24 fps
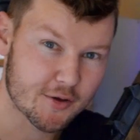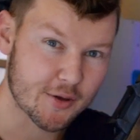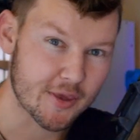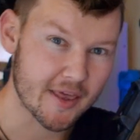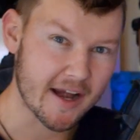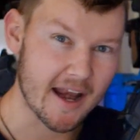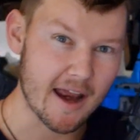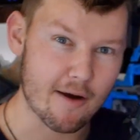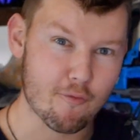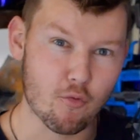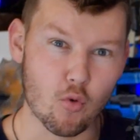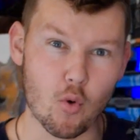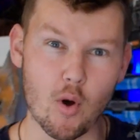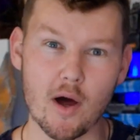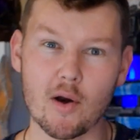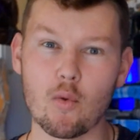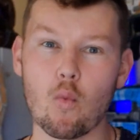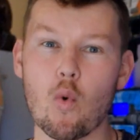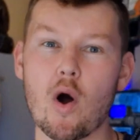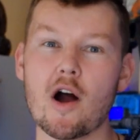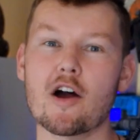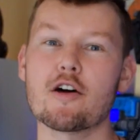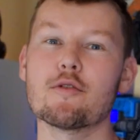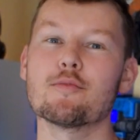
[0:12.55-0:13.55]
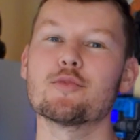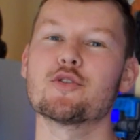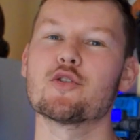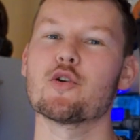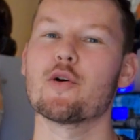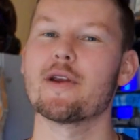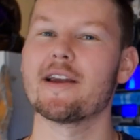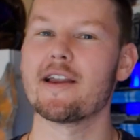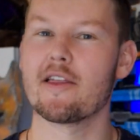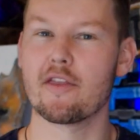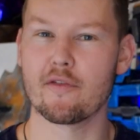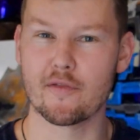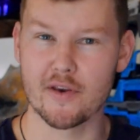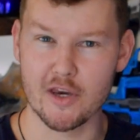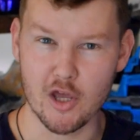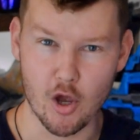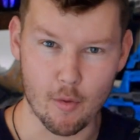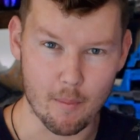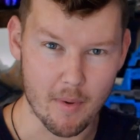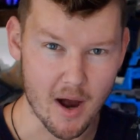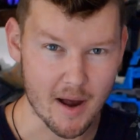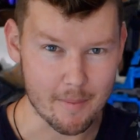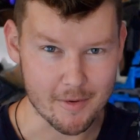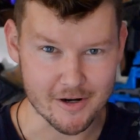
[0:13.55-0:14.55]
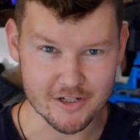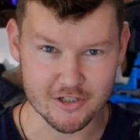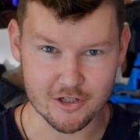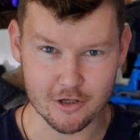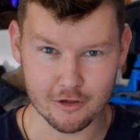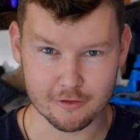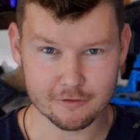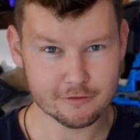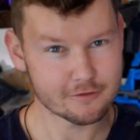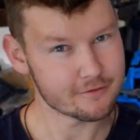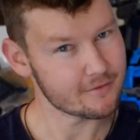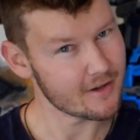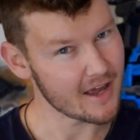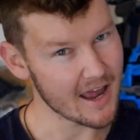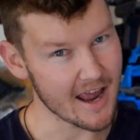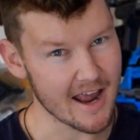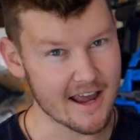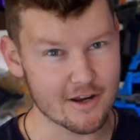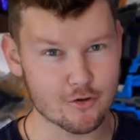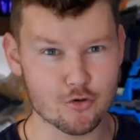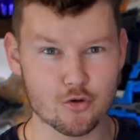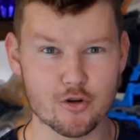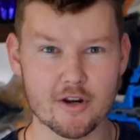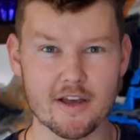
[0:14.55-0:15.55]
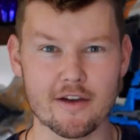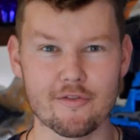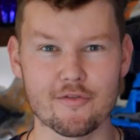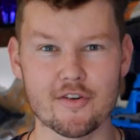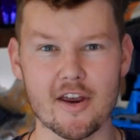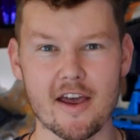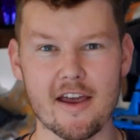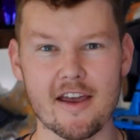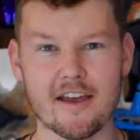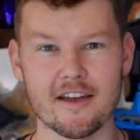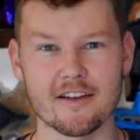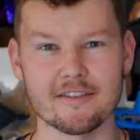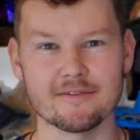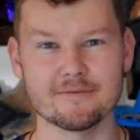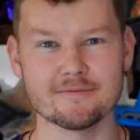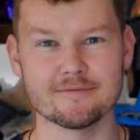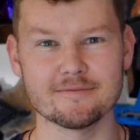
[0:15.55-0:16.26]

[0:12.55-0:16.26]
G'day everyone, welcome to another video by myself, Andrew DFT.